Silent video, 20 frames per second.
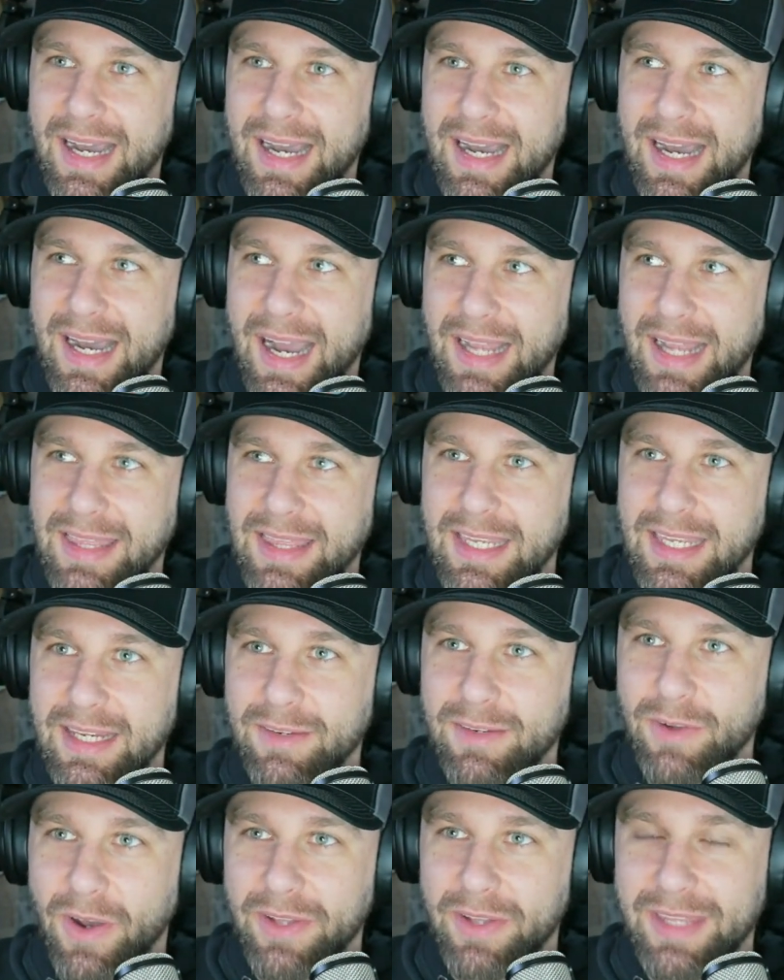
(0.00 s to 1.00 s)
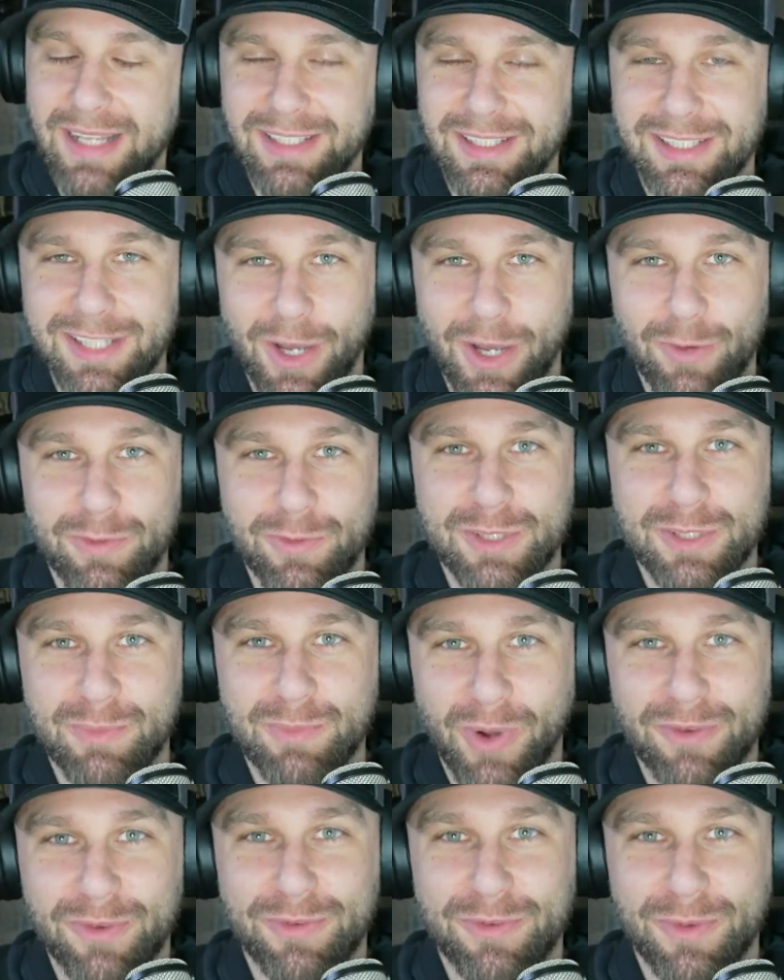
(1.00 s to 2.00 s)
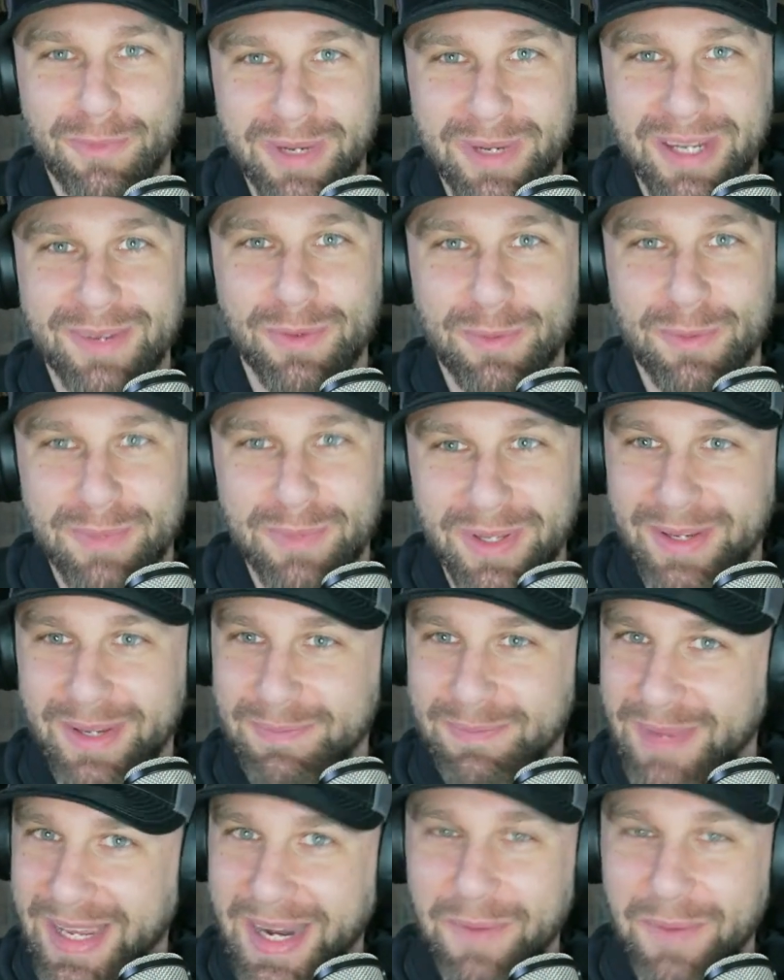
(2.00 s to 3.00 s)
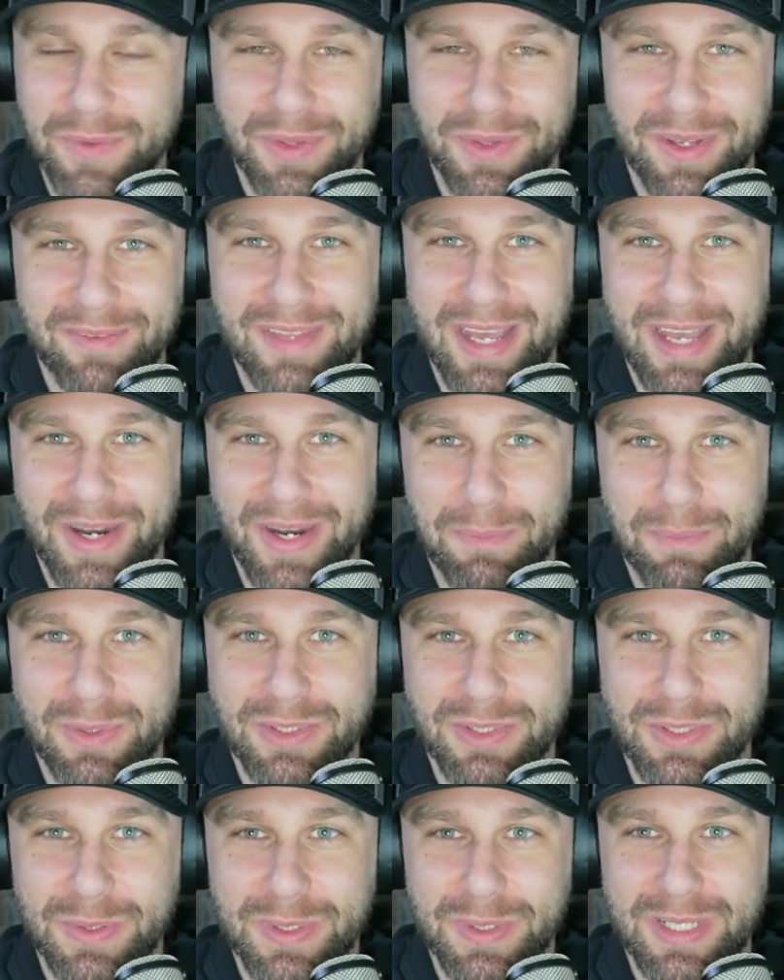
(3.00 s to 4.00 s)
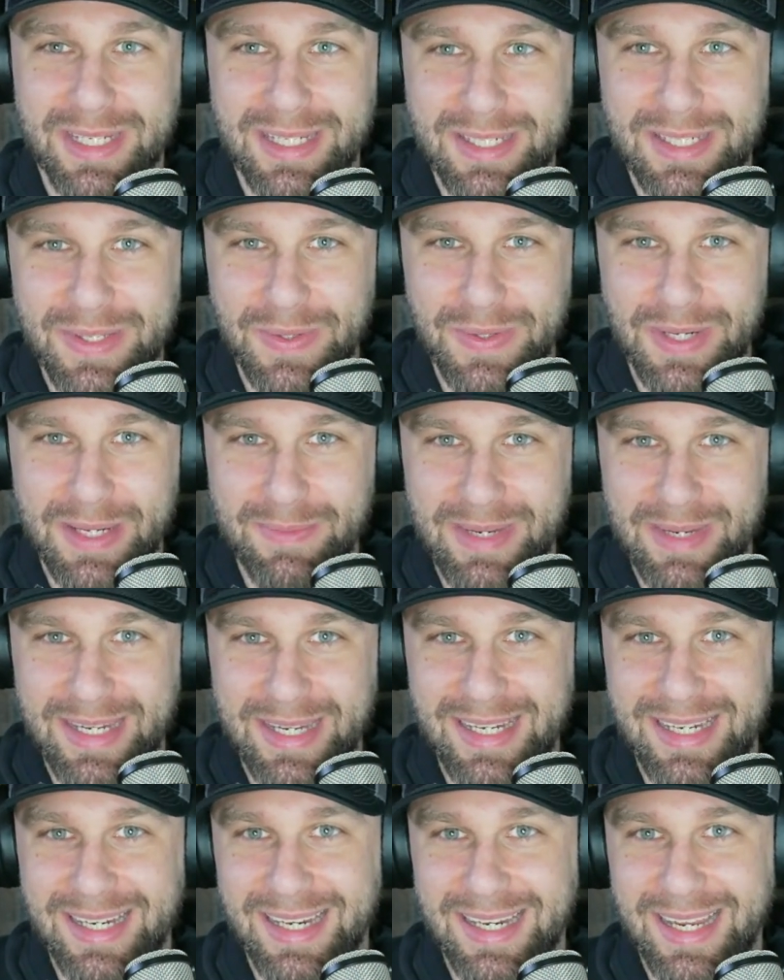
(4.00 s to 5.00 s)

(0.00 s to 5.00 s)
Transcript: I think that selfish part for me would be like, man, I would love that opportunity. You know what I mean?